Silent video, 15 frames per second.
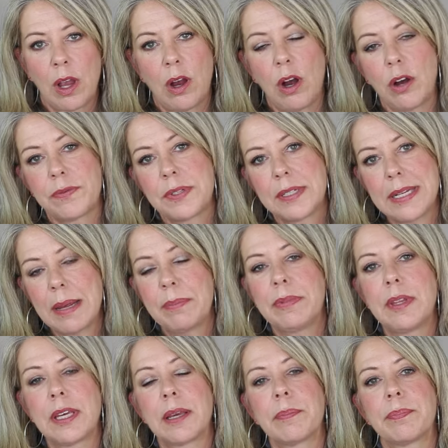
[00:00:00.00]
of
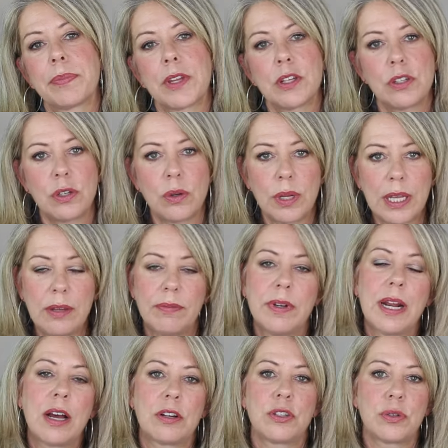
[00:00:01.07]
something to
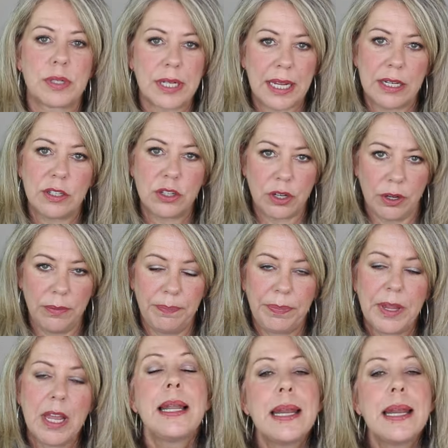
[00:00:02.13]
even out your skin tone.